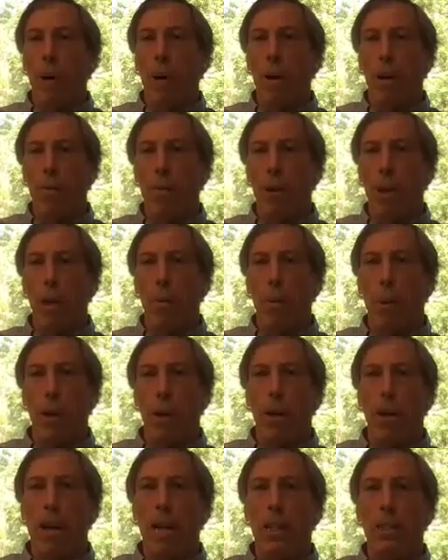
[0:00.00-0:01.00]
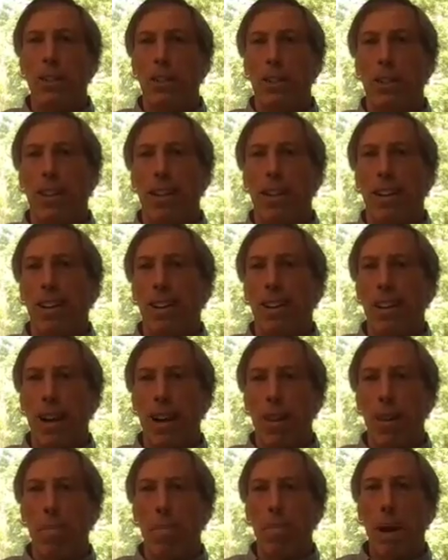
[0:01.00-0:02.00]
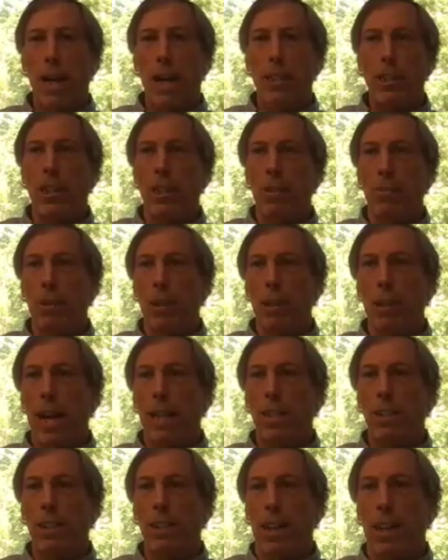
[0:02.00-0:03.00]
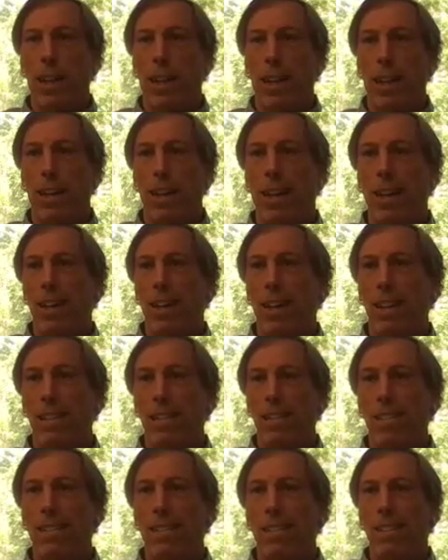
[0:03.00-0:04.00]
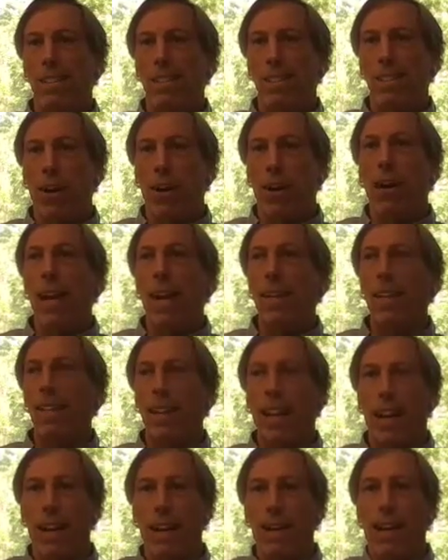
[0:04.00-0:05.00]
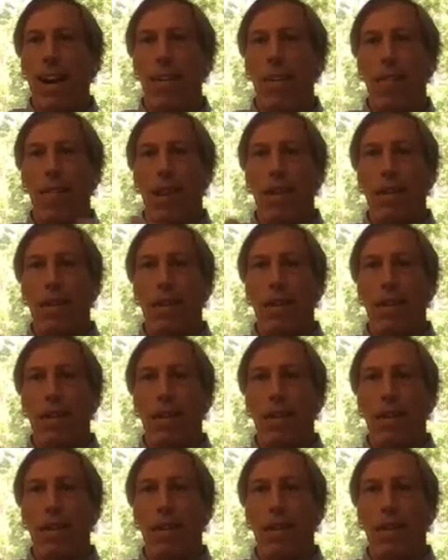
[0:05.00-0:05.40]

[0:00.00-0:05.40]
really where you got your kind of the passion when you actually started actually getting kind of the